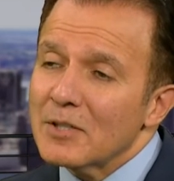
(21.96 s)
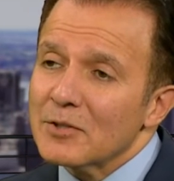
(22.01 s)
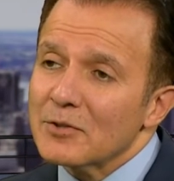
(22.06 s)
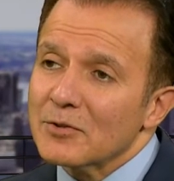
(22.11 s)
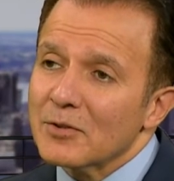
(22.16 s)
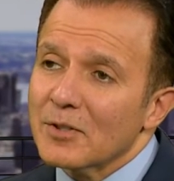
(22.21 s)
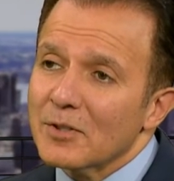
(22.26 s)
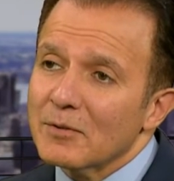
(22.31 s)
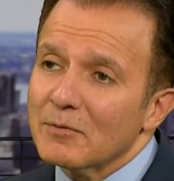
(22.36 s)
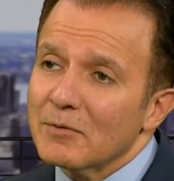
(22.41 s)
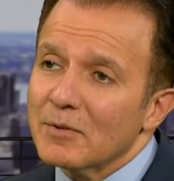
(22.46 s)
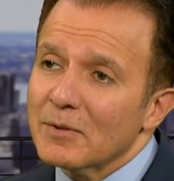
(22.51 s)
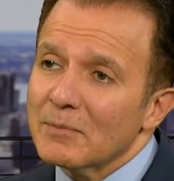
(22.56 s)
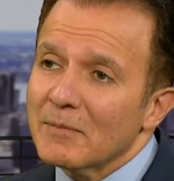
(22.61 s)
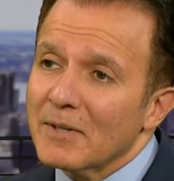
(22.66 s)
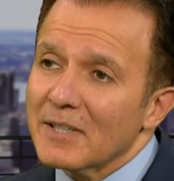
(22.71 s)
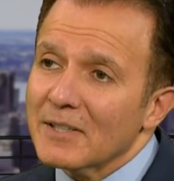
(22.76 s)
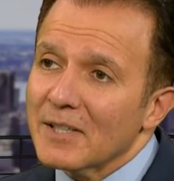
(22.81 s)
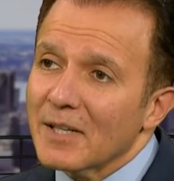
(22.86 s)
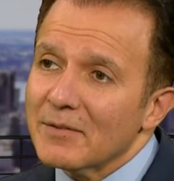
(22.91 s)
Started with
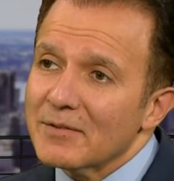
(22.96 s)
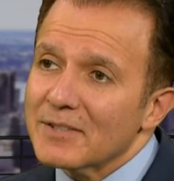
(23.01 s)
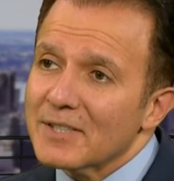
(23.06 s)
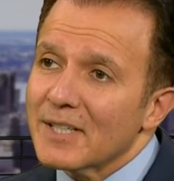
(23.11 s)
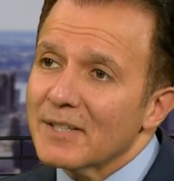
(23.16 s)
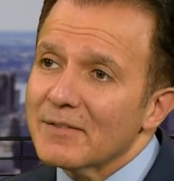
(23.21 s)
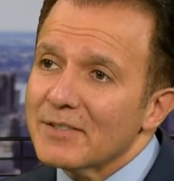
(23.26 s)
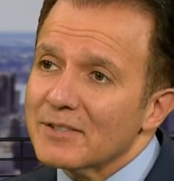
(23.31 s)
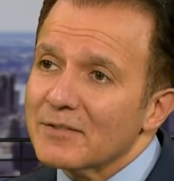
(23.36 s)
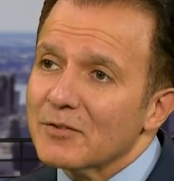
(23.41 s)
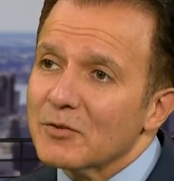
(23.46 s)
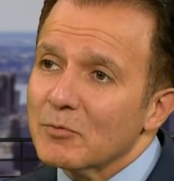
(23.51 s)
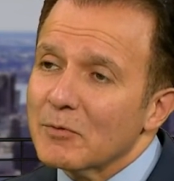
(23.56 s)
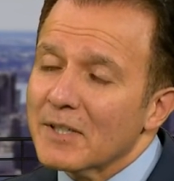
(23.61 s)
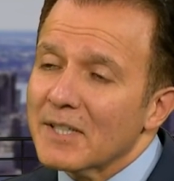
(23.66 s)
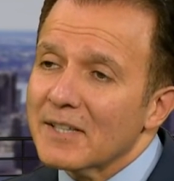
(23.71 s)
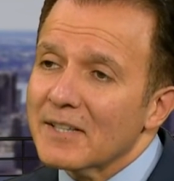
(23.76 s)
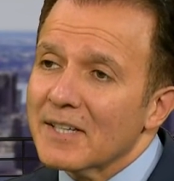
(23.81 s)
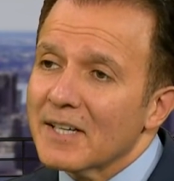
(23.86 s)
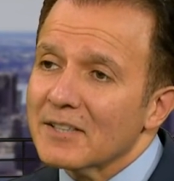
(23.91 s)
my life savings of
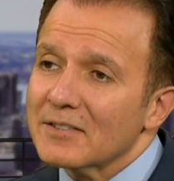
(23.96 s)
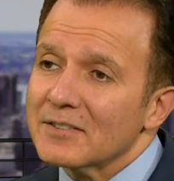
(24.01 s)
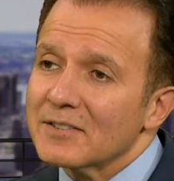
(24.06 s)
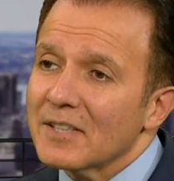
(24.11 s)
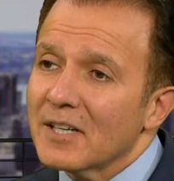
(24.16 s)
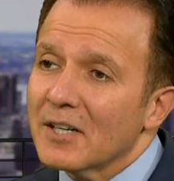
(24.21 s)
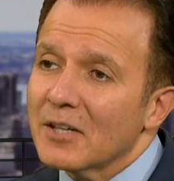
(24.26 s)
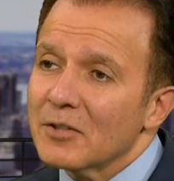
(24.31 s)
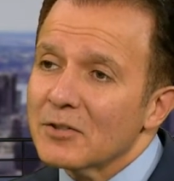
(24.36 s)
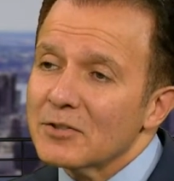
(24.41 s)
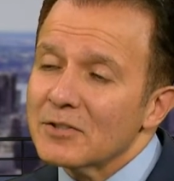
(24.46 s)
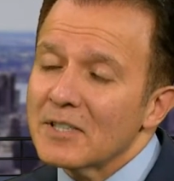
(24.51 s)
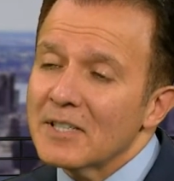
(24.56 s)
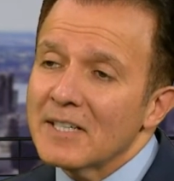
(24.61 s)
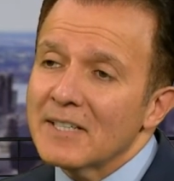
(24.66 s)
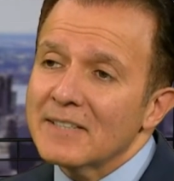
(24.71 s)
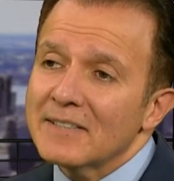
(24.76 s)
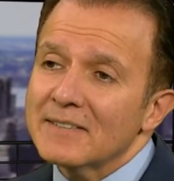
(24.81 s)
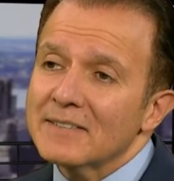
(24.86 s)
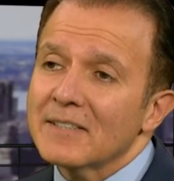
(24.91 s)

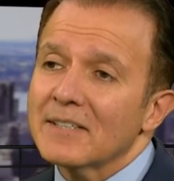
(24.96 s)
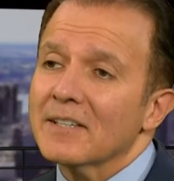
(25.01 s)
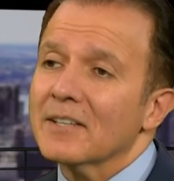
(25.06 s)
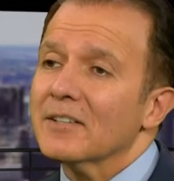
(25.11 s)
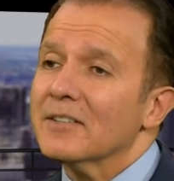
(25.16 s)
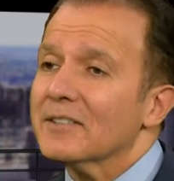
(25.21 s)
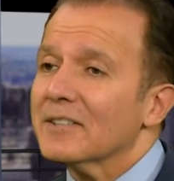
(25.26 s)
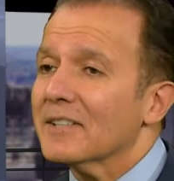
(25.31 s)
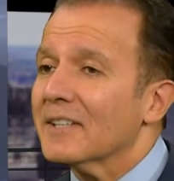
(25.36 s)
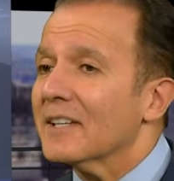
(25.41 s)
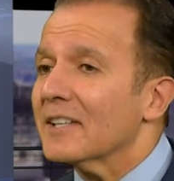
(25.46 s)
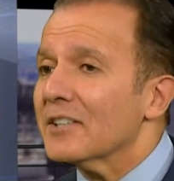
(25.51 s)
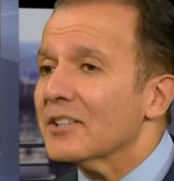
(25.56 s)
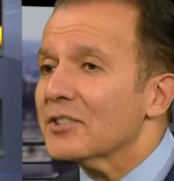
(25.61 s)
$20,000.